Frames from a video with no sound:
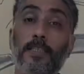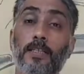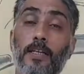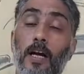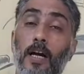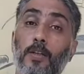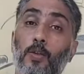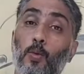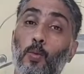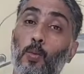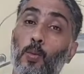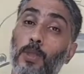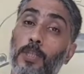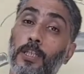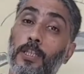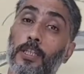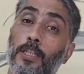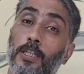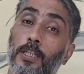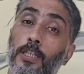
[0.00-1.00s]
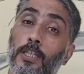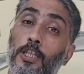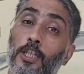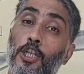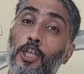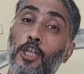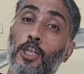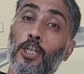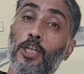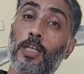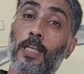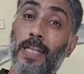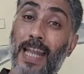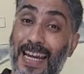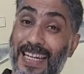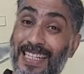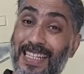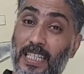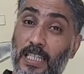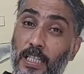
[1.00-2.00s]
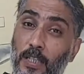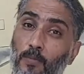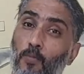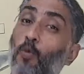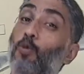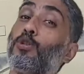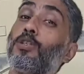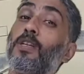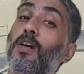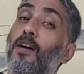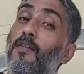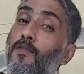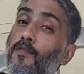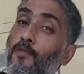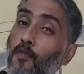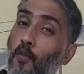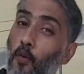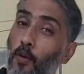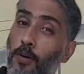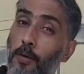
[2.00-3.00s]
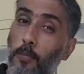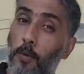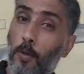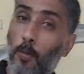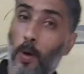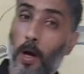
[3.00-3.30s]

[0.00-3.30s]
start with the lightest, most affordable